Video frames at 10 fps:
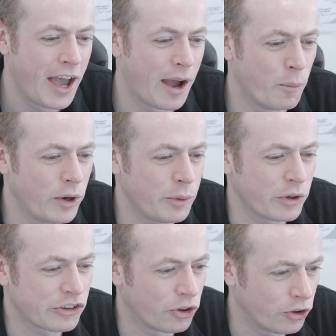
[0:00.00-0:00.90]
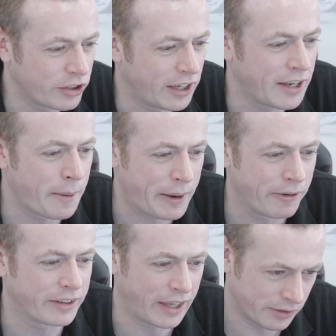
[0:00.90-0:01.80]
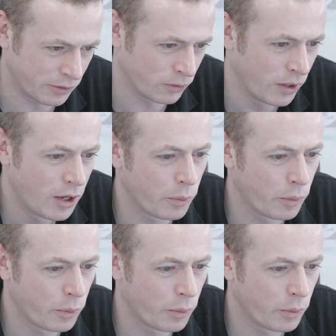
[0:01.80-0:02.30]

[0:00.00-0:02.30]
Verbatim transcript: and we were talking about Kendo.